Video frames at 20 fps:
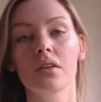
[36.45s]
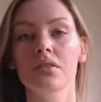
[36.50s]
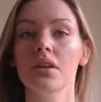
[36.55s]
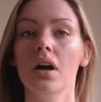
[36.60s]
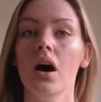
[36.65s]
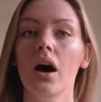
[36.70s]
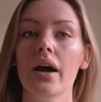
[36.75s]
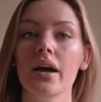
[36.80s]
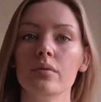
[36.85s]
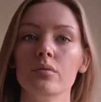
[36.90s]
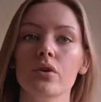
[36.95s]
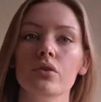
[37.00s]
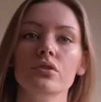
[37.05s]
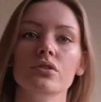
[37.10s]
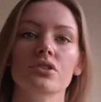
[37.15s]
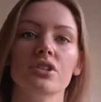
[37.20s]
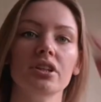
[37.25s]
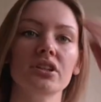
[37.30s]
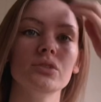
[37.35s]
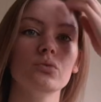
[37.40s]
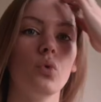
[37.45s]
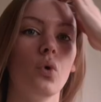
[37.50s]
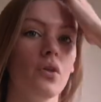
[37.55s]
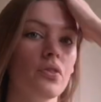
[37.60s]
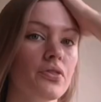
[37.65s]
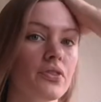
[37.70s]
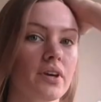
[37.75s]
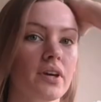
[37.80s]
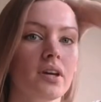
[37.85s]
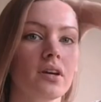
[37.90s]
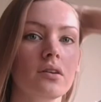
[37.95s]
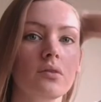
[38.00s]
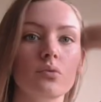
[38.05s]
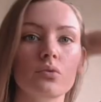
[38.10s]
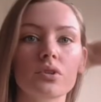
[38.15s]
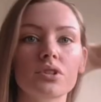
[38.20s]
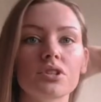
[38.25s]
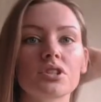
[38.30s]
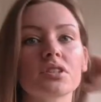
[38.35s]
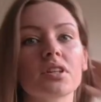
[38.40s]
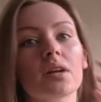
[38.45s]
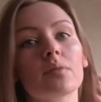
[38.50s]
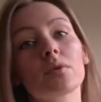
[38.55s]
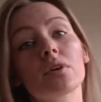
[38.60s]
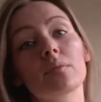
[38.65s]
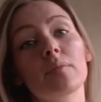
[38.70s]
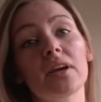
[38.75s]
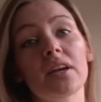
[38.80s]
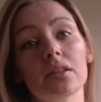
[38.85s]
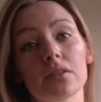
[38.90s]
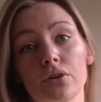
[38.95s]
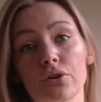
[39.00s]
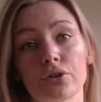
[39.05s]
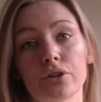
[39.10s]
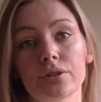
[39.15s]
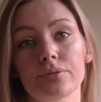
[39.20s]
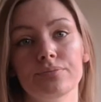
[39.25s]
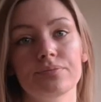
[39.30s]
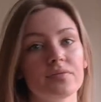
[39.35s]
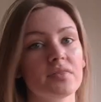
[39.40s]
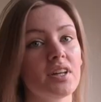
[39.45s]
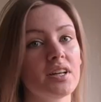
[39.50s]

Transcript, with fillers: Now I am going to change one thing, which is that I'm going to make it longer.